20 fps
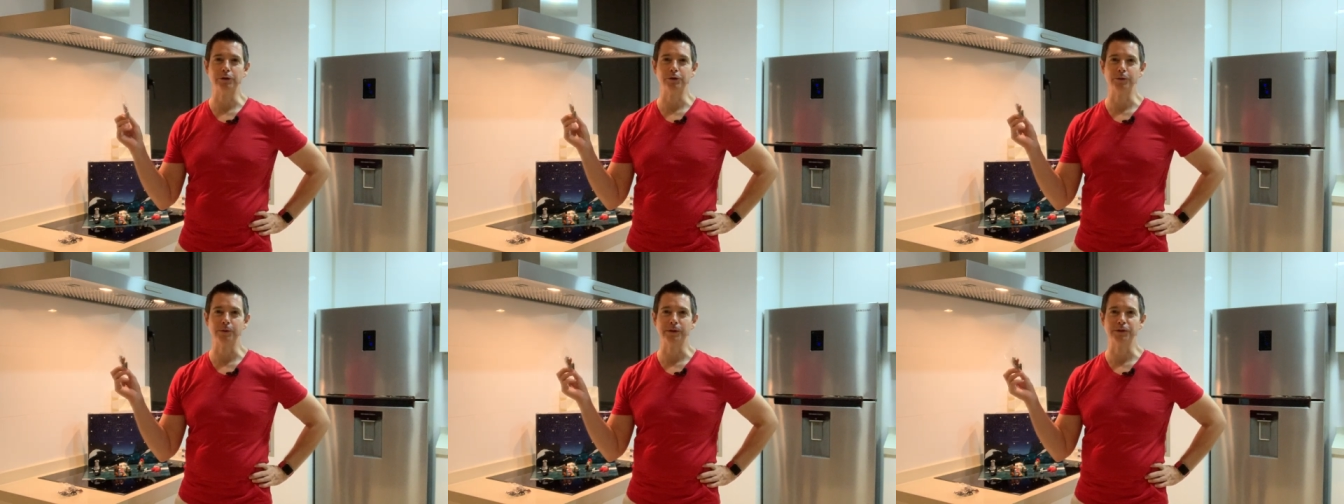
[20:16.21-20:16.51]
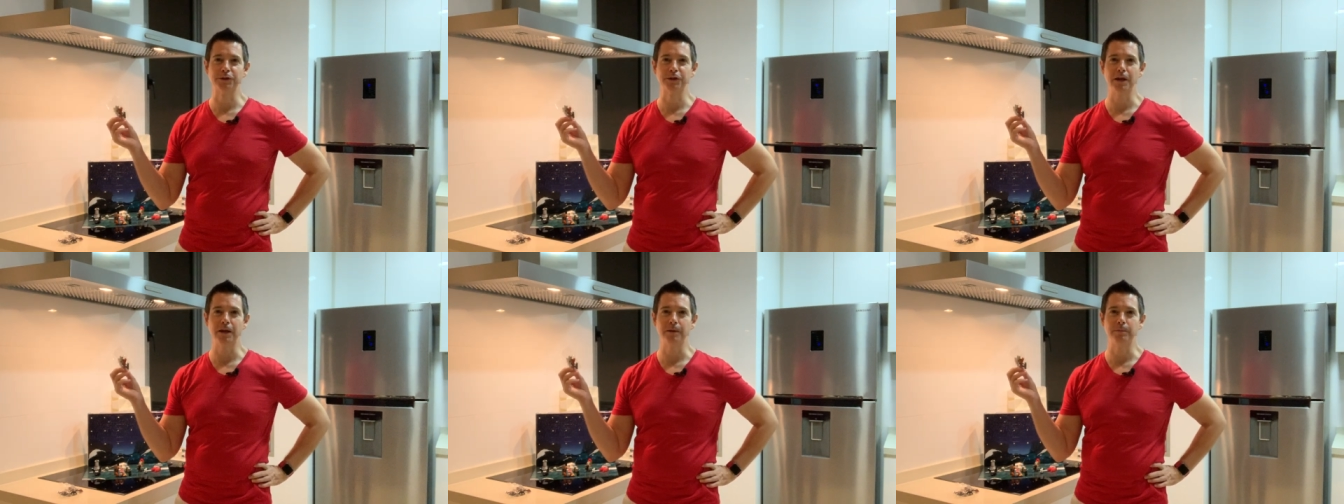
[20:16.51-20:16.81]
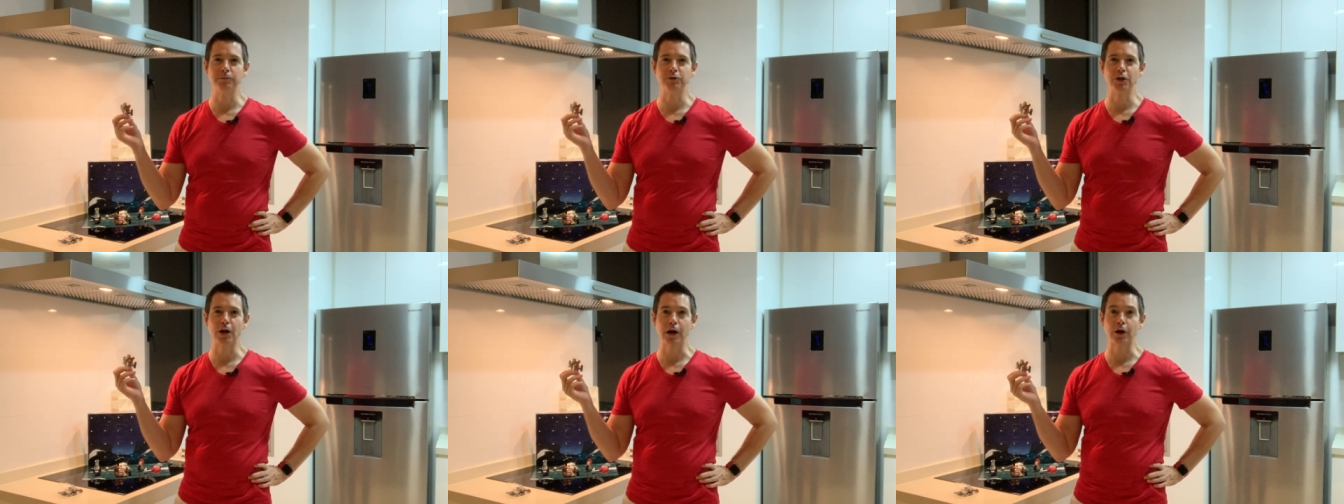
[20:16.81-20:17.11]
to
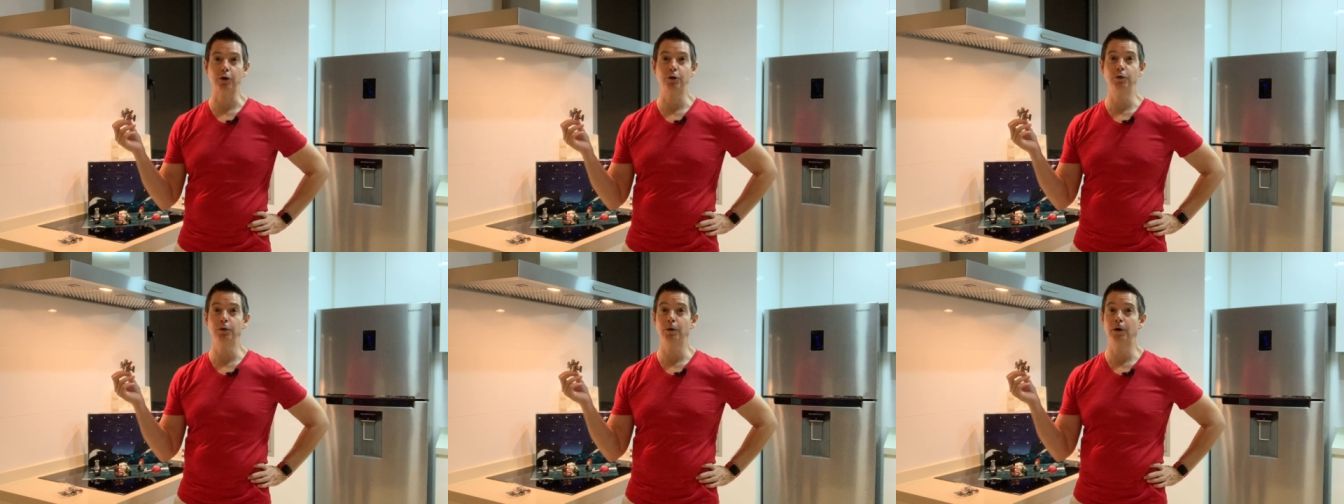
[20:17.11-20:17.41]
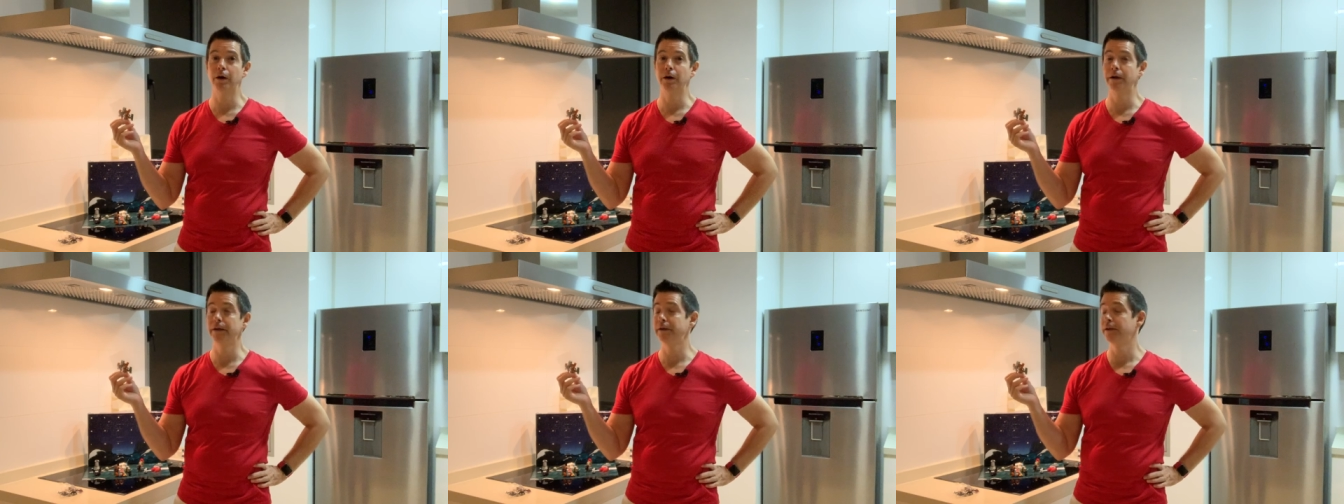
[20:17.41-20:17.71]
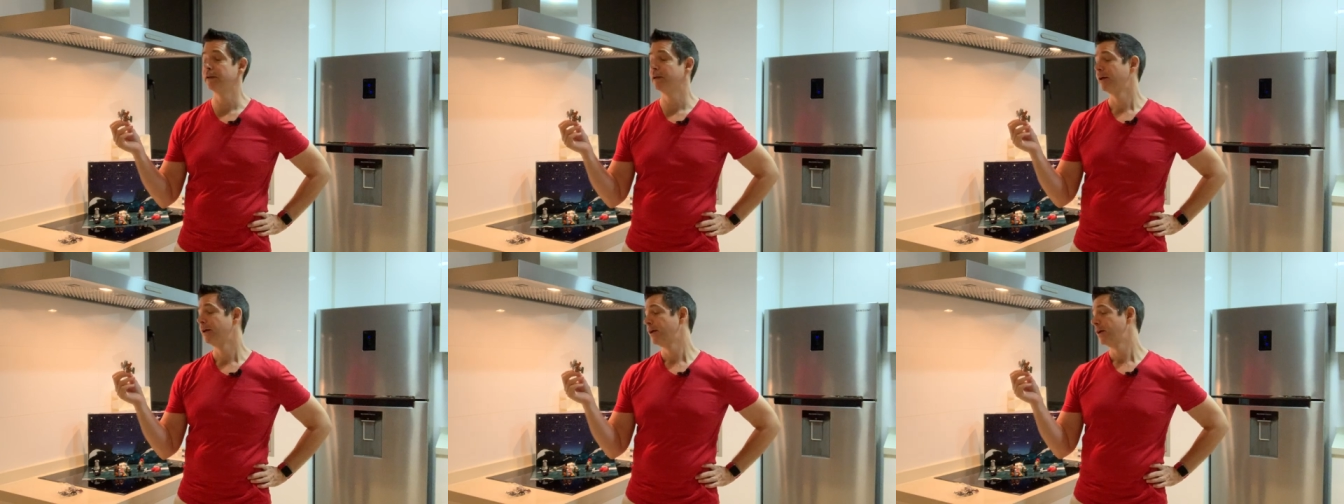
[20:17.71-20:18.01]
escape Jakku
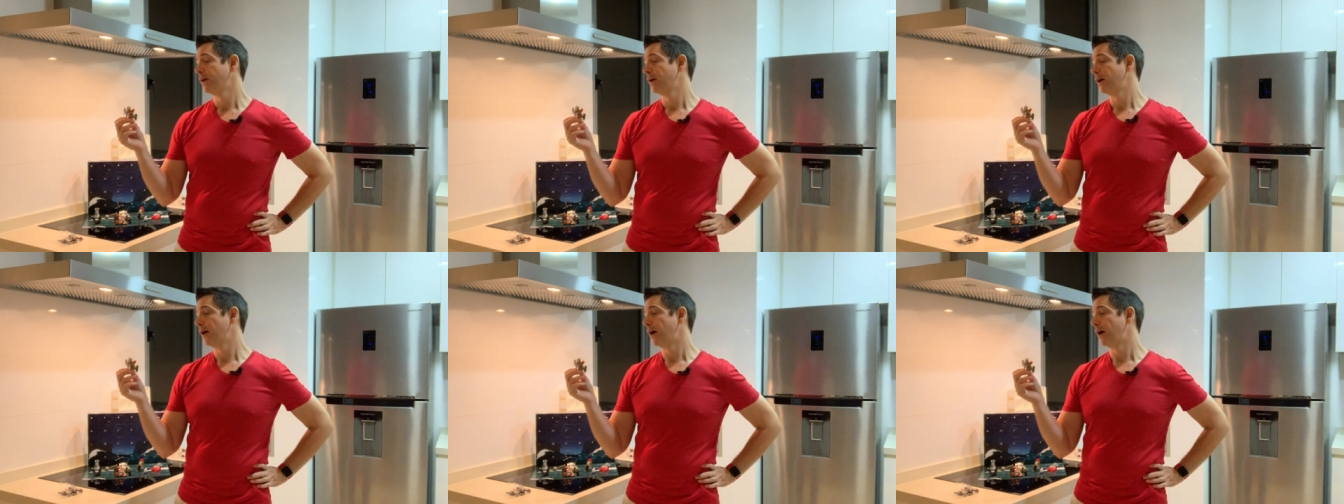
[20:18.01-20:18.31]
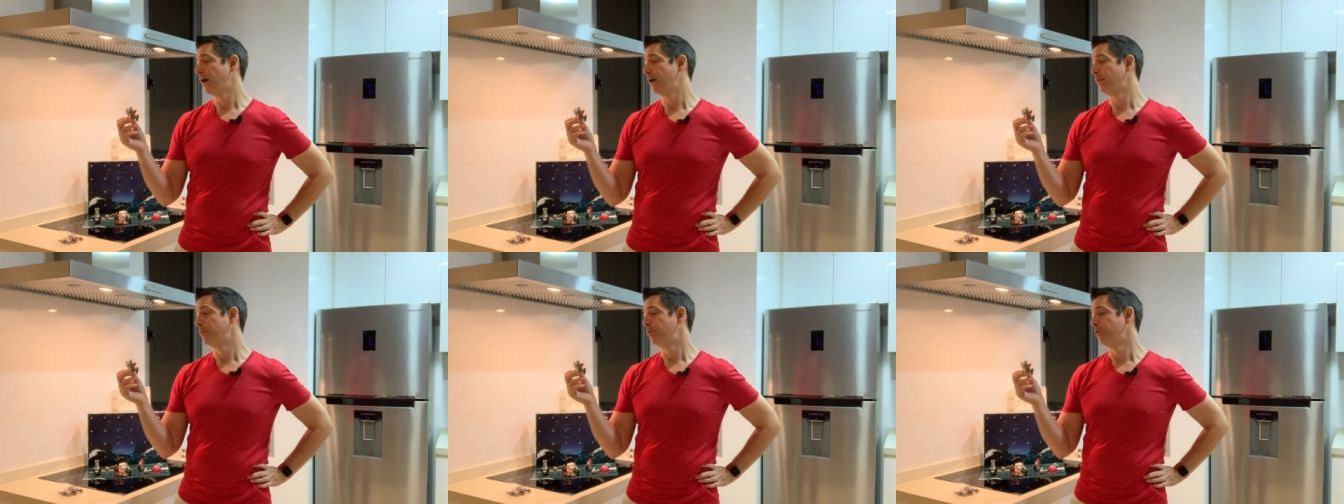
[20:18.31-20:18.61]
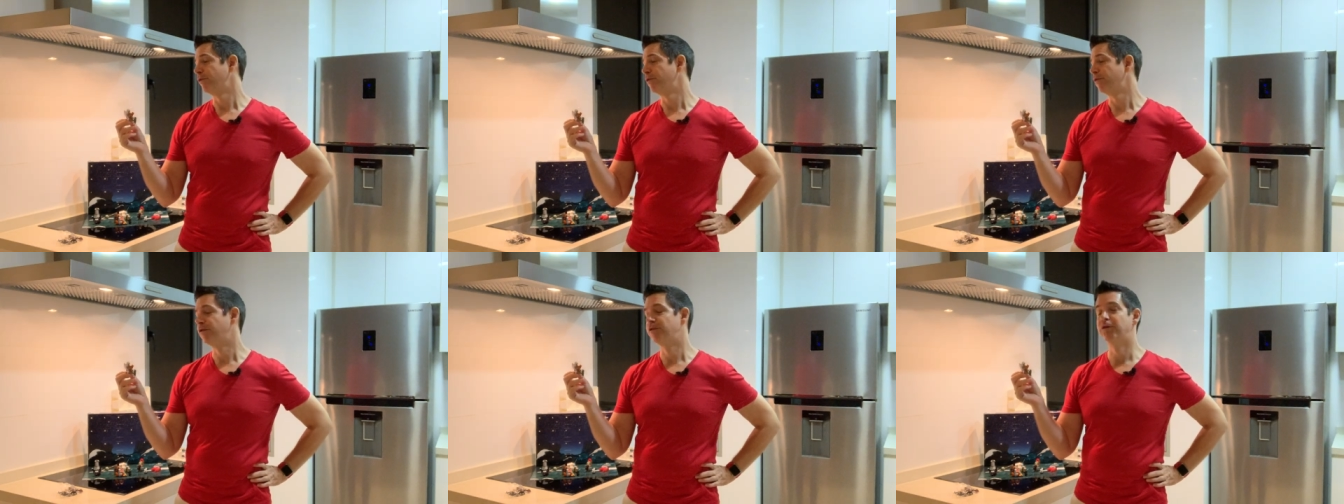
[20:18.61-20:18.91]
on uh,
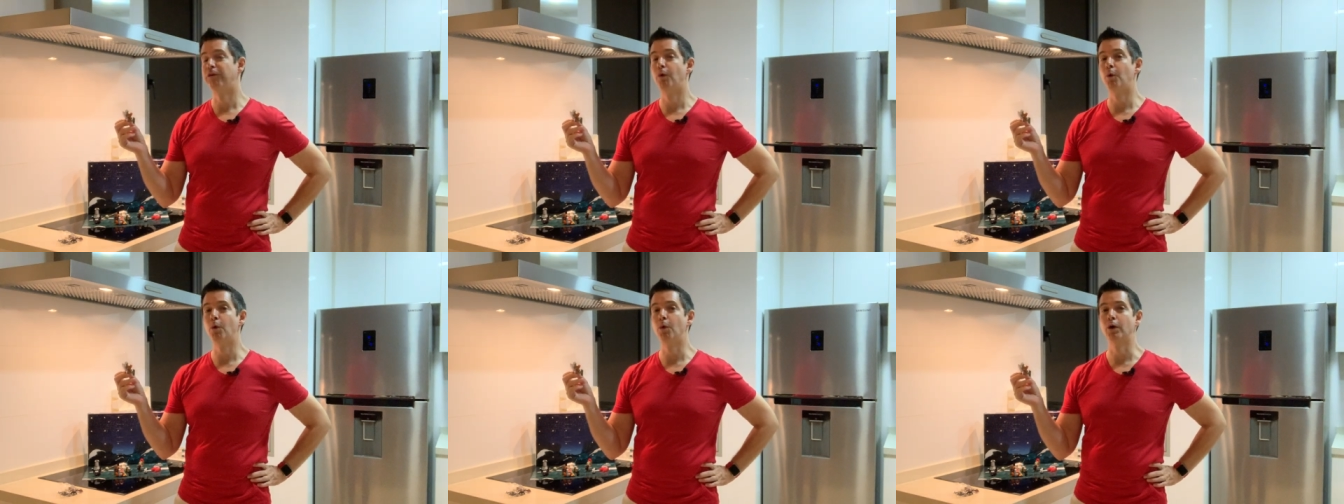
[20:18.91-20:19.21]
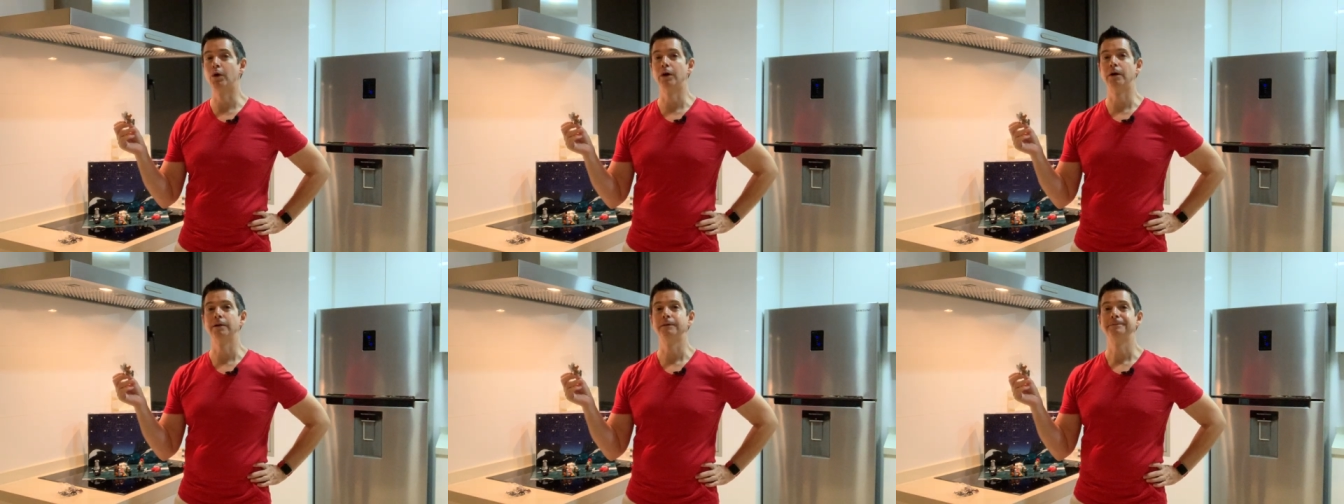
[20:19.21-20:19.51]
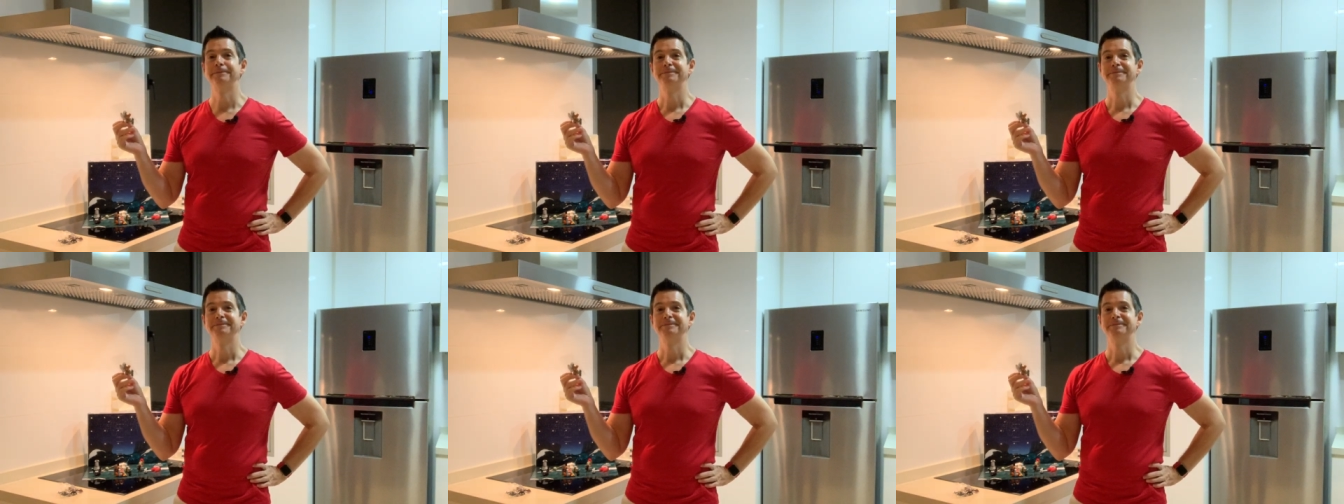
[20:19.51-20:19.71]
before